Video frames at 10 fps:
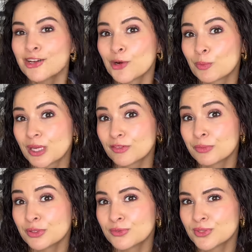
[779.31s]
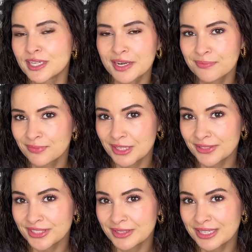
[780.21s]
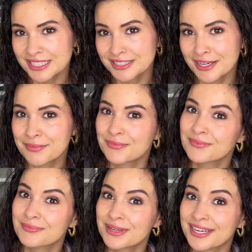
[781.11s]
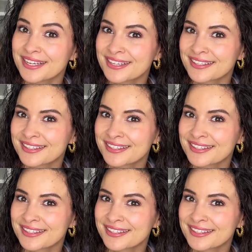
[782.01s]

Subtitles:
Hope you have a beautiful day, and I'll see you next time. Bye.